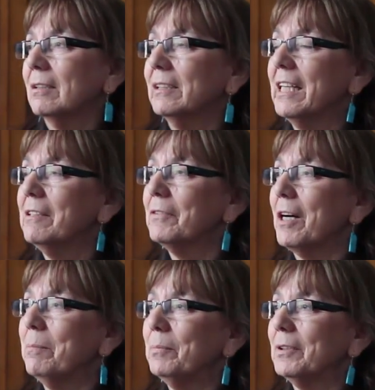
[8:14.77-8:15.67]
native
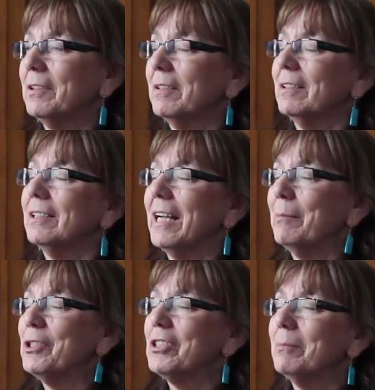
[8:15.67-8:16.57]
couple, an
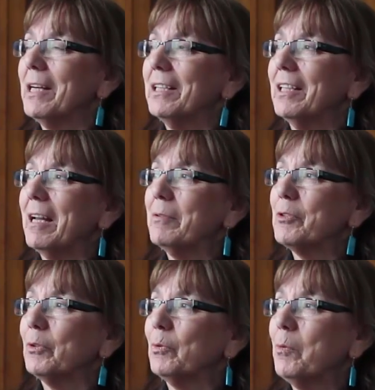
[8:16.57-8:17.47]
Aboriginal man and an
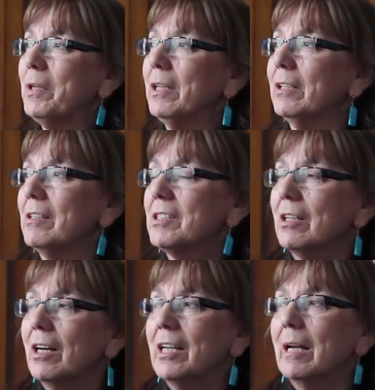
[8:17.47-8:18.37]
Aboriginal woman, and there's a
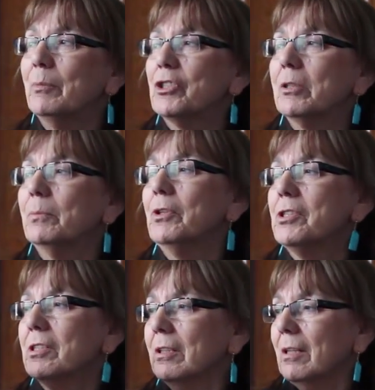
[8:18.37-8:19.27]
non-Aboriginal
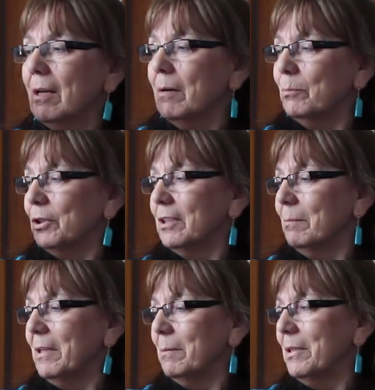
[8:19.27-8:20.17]
person putting the
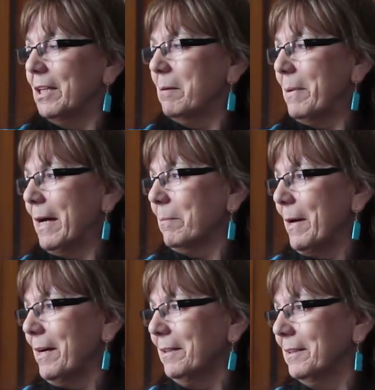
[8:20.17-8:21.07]
baby on a
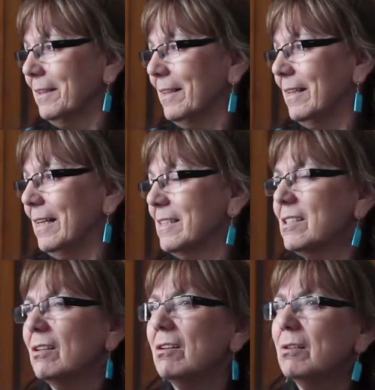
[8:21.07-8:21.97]
backpack, and
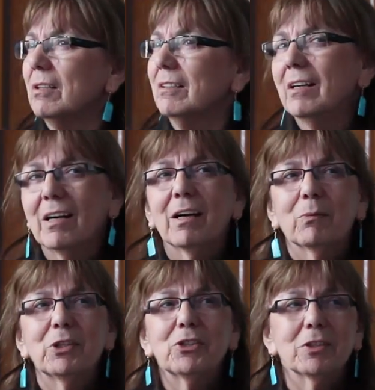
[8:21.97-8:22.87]
says, "Oh,
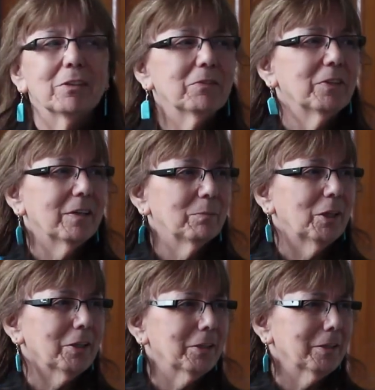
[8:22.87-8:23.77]
we should have
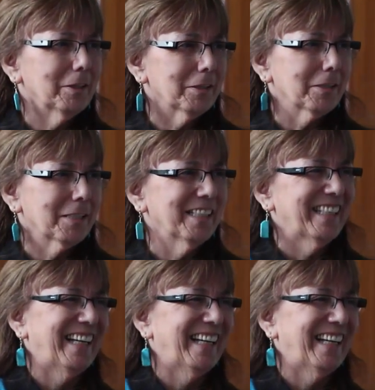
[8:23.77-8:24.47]
marketed this."